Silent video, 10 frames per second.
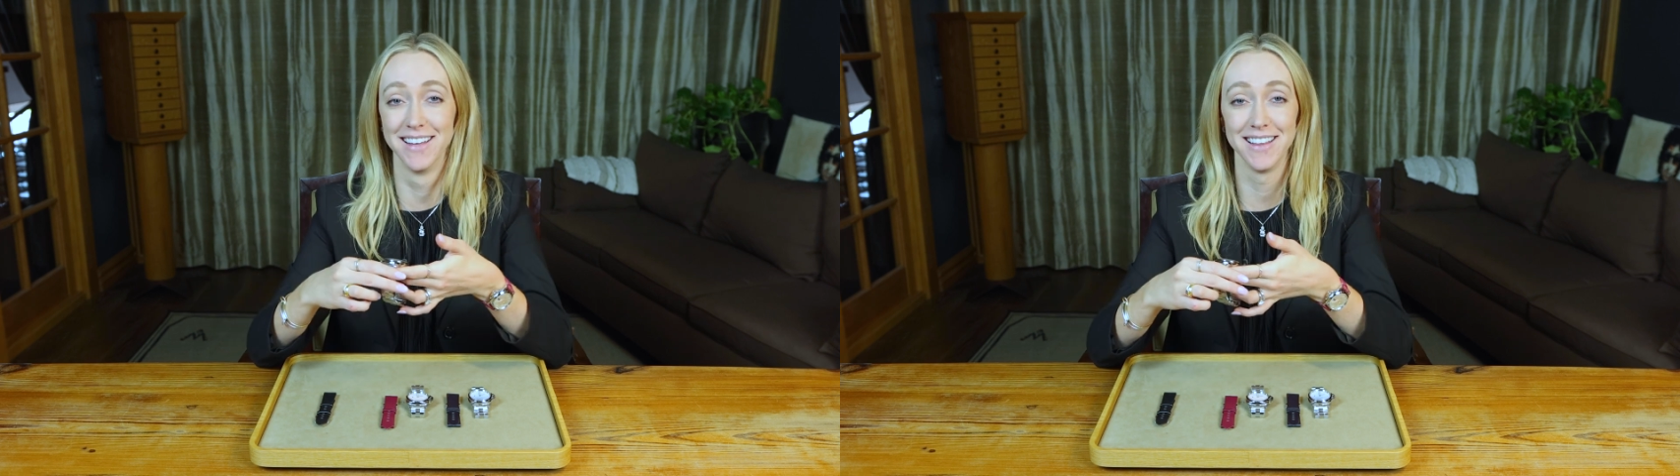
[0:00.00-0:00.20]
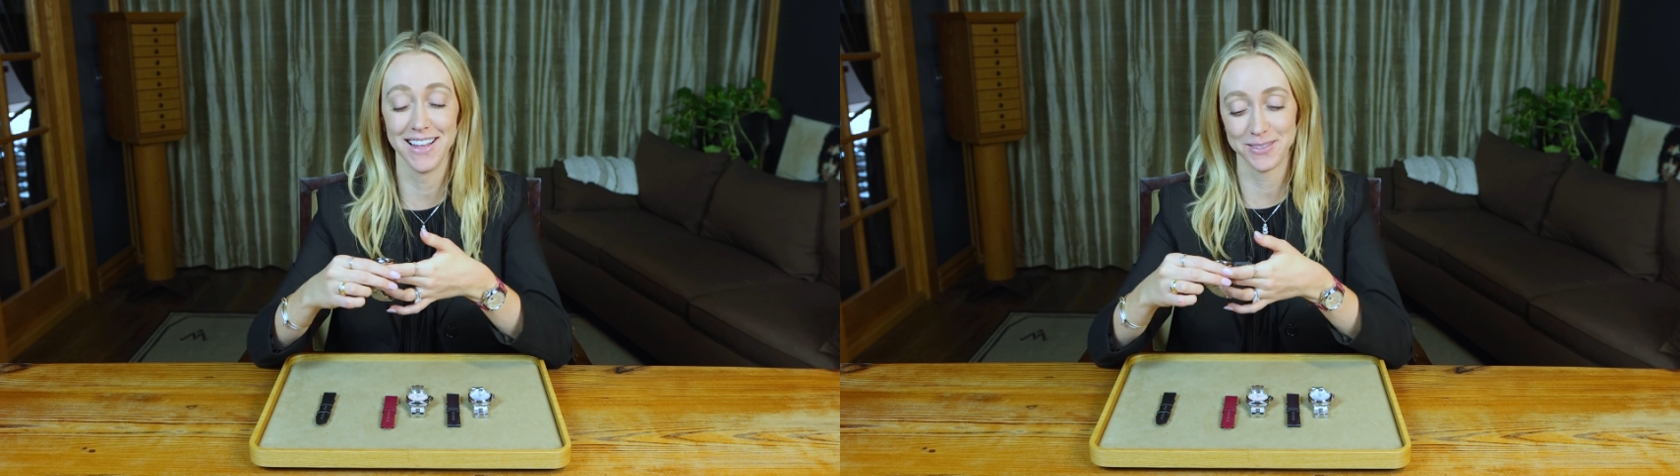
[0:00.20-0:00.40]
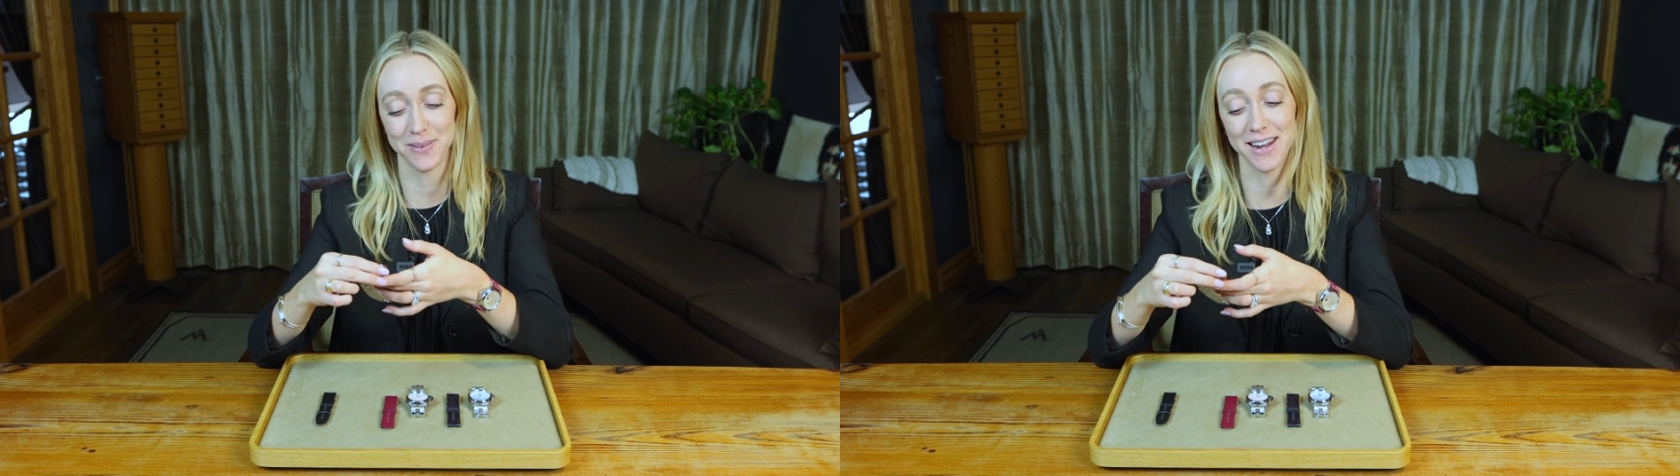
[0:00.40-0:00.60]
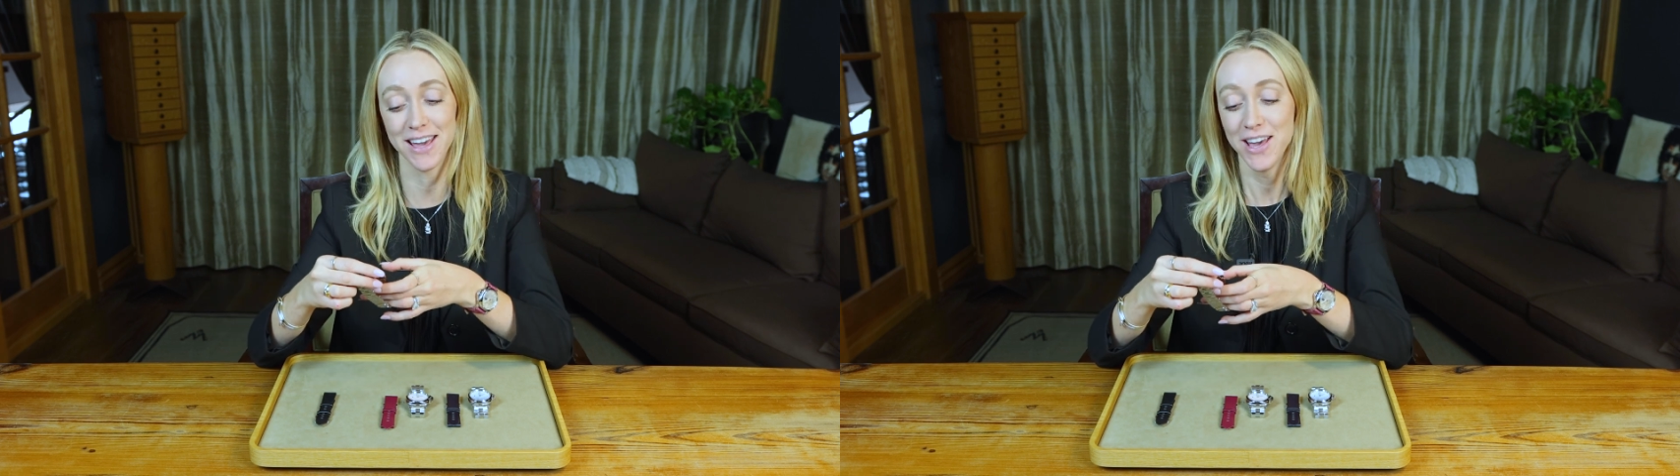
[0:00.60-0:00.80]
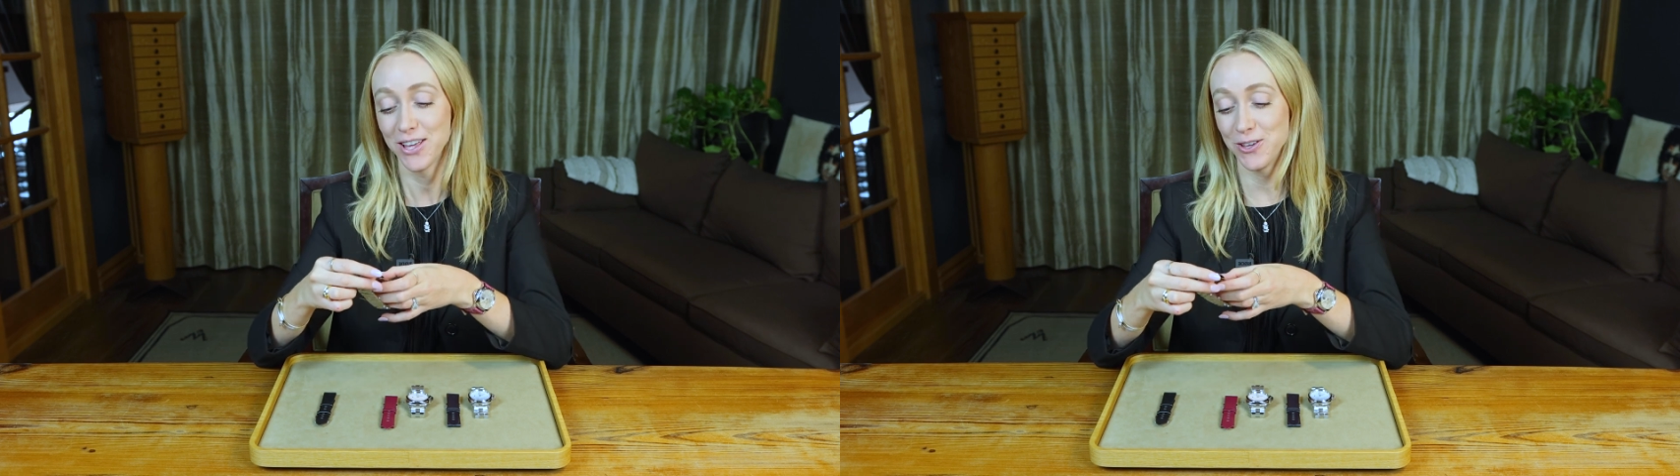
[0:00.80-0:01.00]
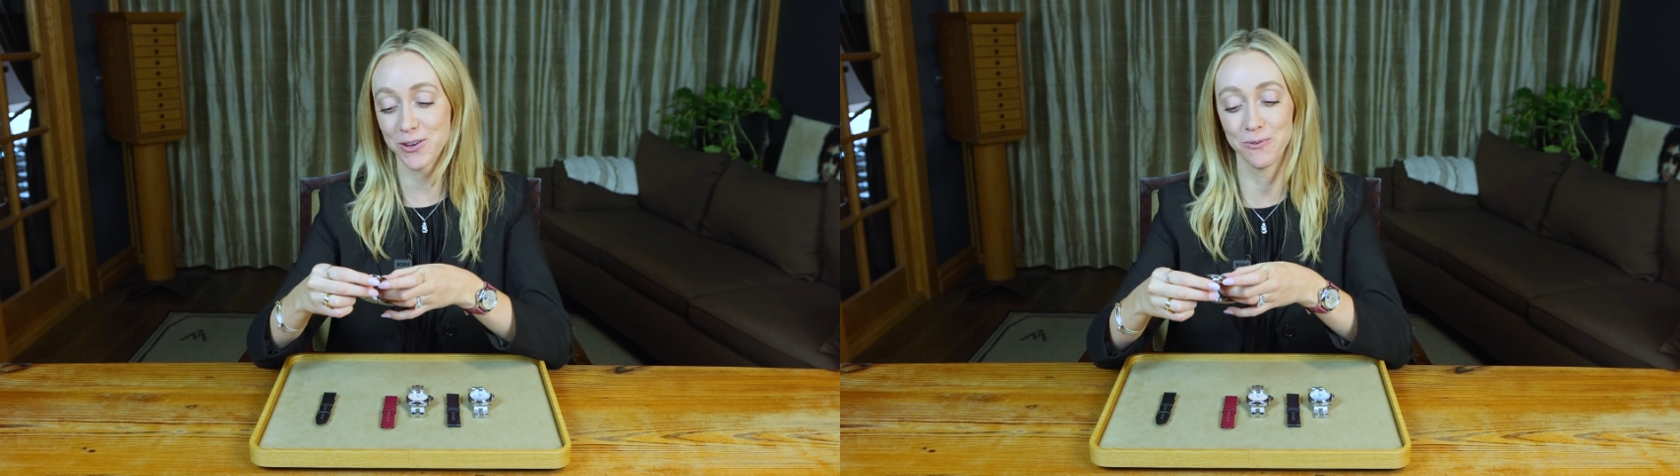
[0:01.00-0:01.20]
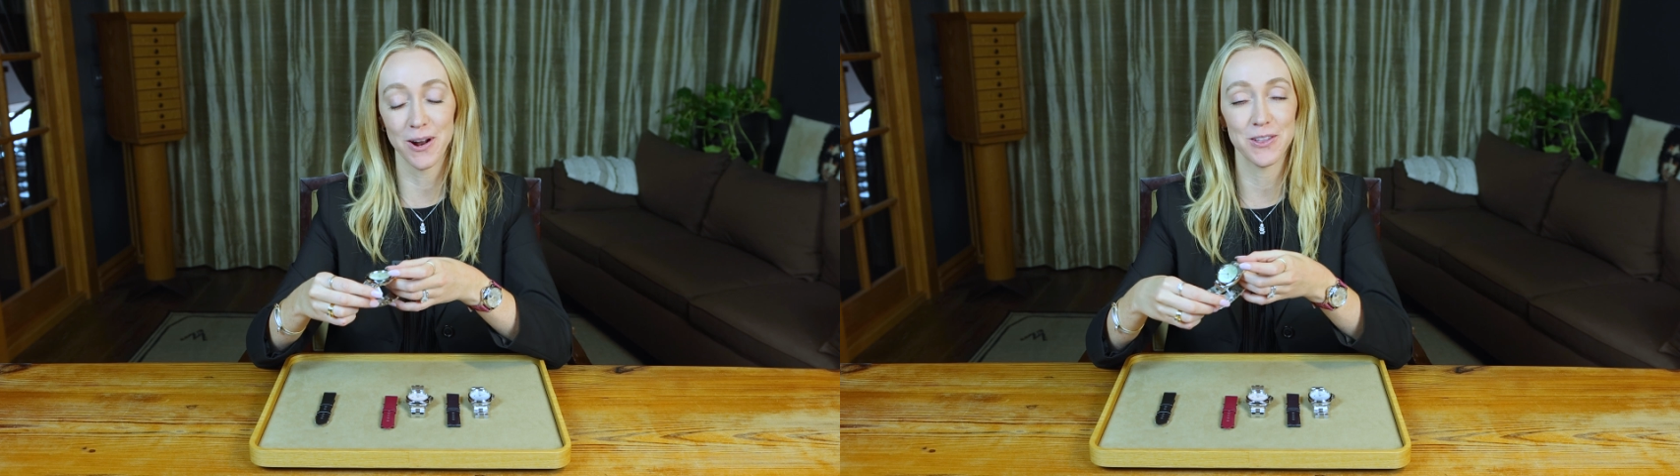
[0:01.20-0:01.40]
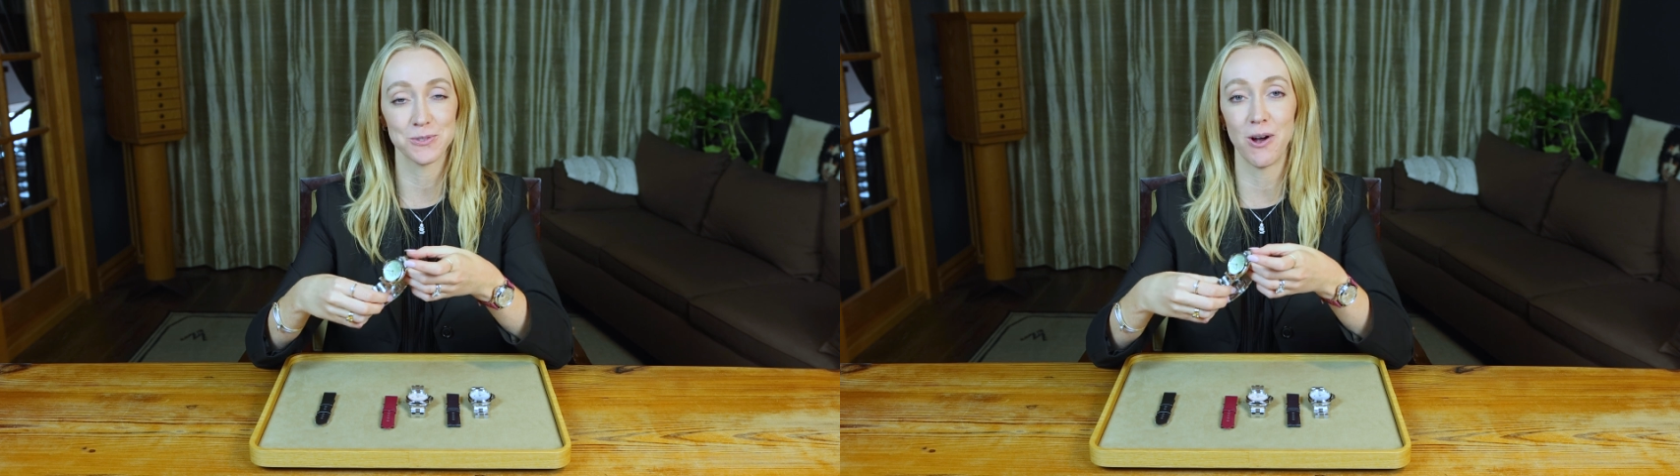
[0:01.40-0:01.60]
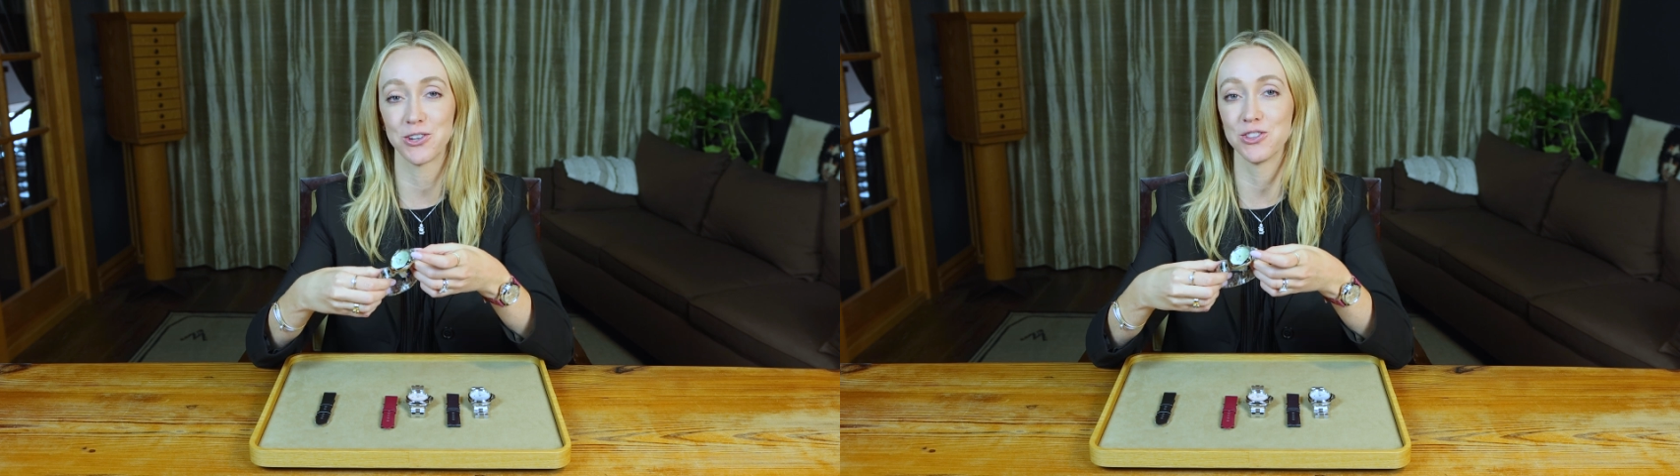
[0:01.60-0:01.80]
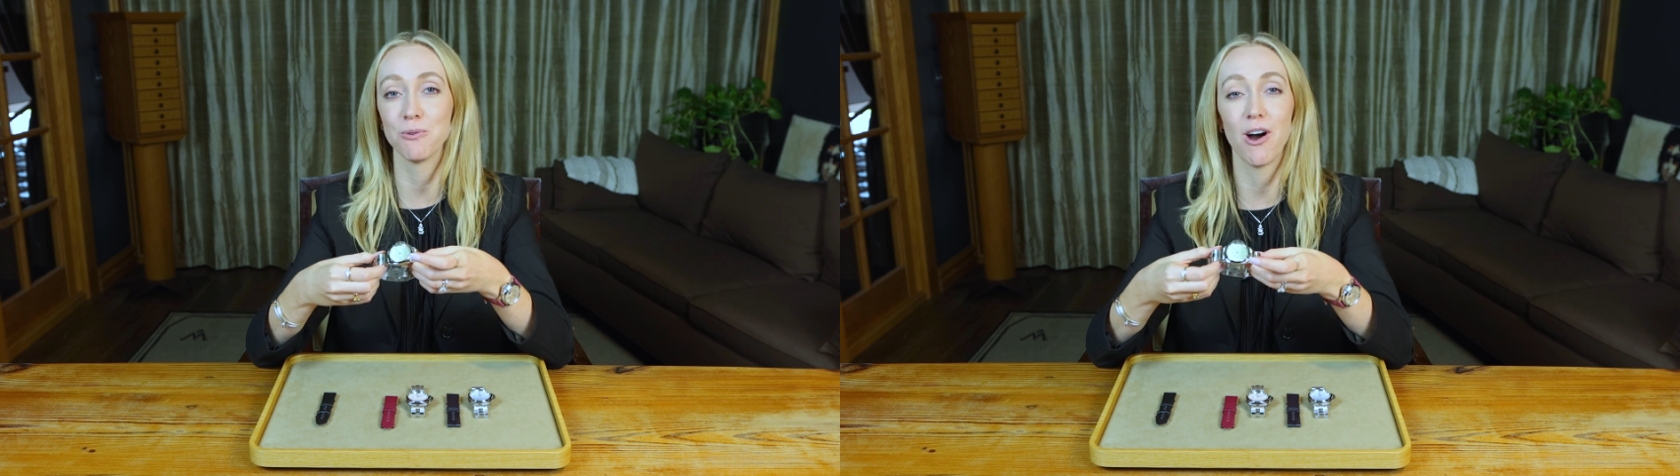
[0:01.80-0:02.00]
That's plenty. You can wear this
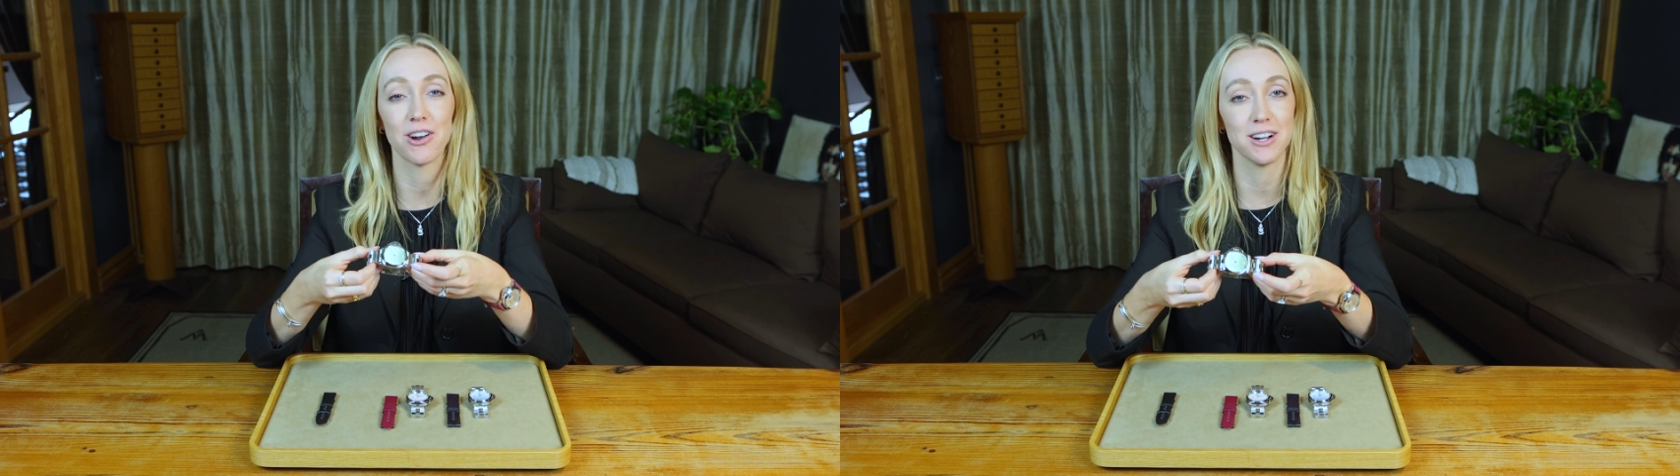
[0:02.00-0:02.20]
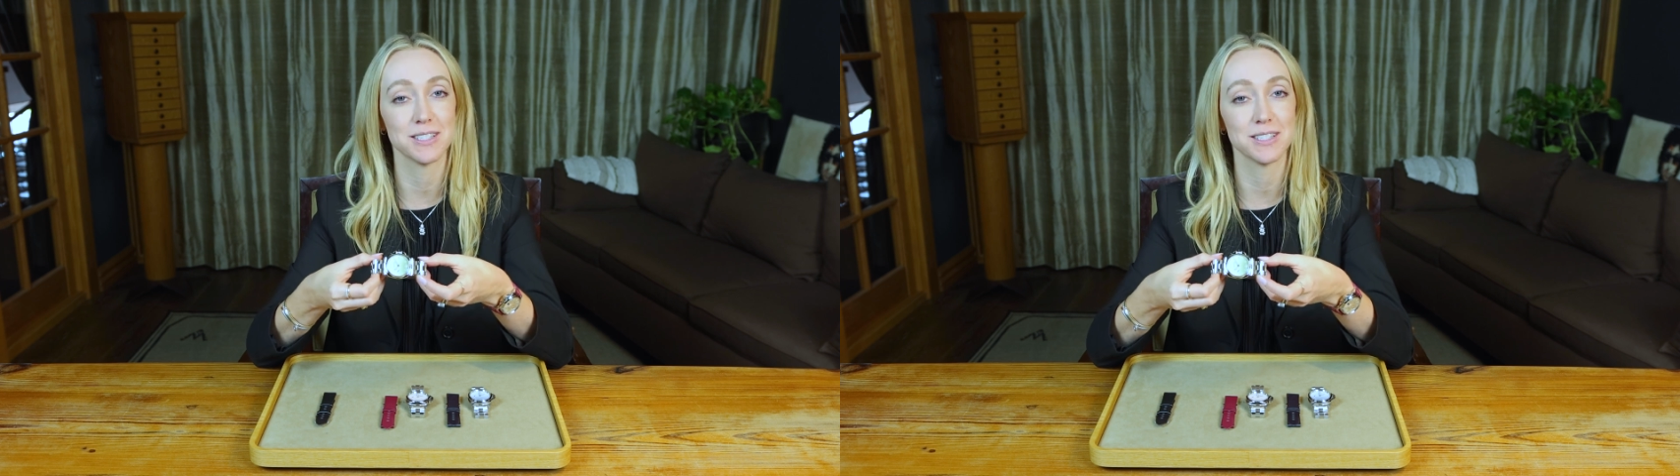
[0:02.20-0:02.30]
watch in the water,